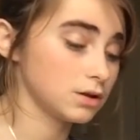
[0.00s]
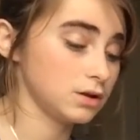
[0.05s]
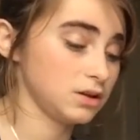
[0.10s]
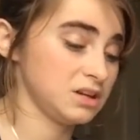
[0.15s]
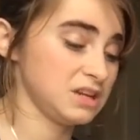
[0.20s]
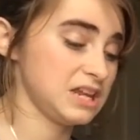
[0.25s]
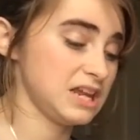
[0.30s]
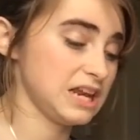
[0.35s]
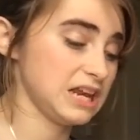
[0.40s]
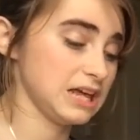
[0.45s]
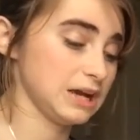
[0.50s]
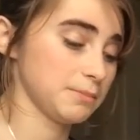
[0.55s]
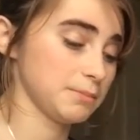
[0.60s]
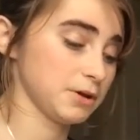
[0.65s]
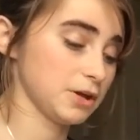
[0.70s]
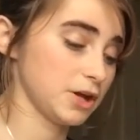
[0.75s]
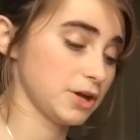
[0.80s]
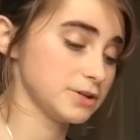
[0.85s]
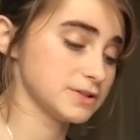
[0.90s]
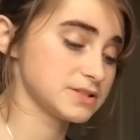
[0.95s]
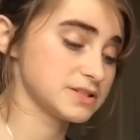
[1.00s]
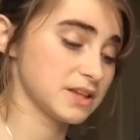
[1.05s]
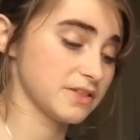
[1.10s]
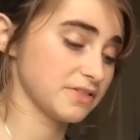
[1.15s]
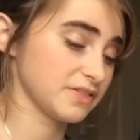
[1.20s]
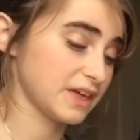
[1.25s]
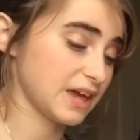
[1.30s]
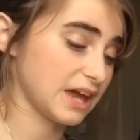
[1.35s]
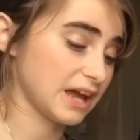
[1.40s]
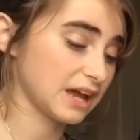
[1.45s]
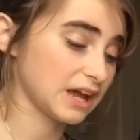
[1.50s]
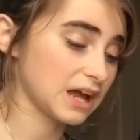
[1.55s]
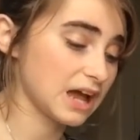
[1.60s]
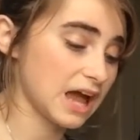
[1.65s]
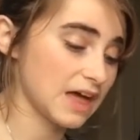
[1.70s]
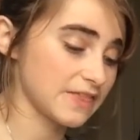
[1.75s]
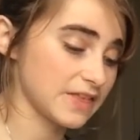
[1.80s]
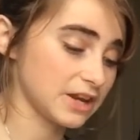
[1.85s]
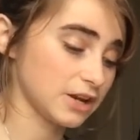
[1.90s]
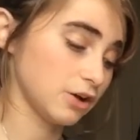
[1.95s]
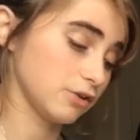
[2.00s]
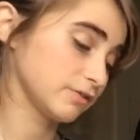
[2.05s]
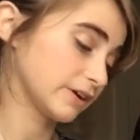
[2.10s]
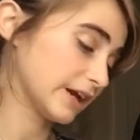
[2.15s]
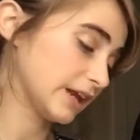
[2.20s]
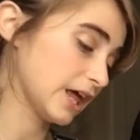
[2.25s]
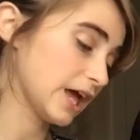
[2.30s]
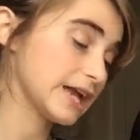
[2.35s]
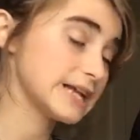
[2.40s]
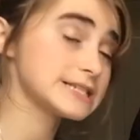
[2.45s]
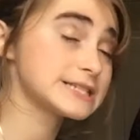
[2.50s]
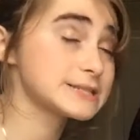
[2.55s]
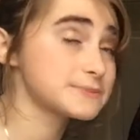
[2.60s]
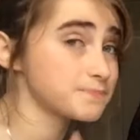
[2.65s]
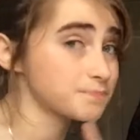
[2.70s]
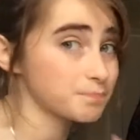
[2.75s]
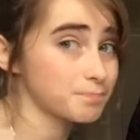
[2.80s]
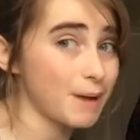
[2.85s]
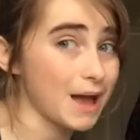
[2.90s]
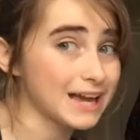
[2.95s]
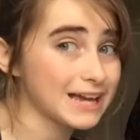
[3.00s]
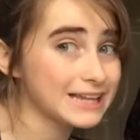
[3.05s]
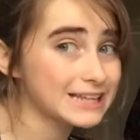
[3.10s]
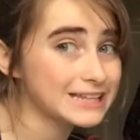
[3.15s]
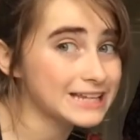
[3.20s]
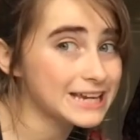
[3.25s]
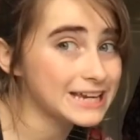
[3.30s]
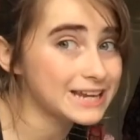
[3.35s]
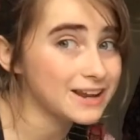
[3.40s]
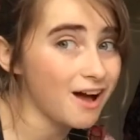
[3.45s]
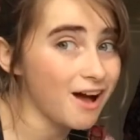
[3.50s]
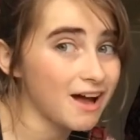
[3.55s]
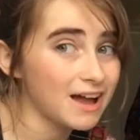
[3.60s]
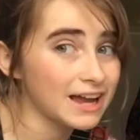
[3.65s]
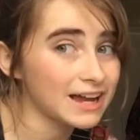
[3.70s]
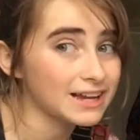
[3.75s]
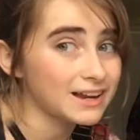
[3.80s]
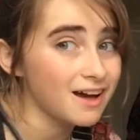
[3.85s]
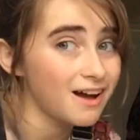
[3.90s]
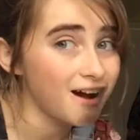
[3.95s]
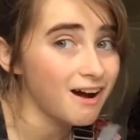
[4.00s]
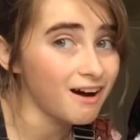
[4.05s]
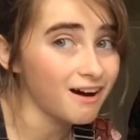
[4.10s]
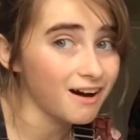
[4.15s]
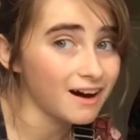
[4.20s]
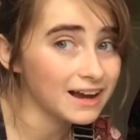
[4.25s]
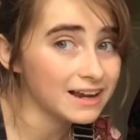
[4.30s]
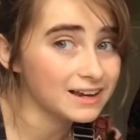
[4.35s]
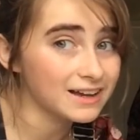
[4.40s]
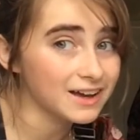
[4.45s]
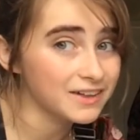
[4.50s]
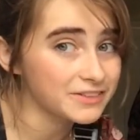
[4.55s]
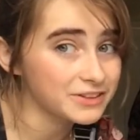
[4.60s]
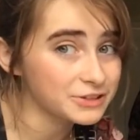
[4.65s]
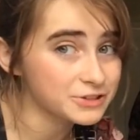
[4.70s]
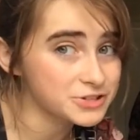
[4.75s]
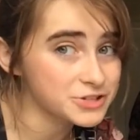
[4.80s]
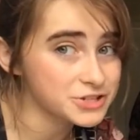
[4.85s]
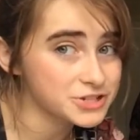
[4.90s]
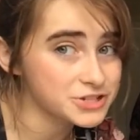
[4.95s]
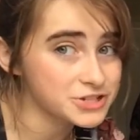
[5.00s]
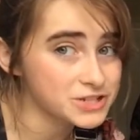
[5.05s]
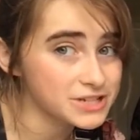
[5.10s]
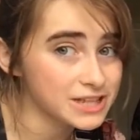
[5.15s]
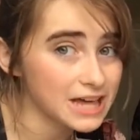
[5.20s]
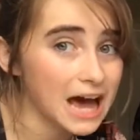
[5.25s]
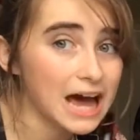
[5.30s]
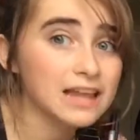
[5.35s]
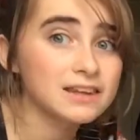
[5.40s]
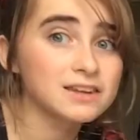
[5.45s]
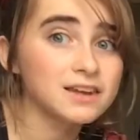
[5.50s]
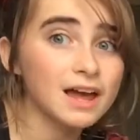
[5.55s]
nearly upload something and then I'll realise back in year 9 I learned that you shouldn't do that.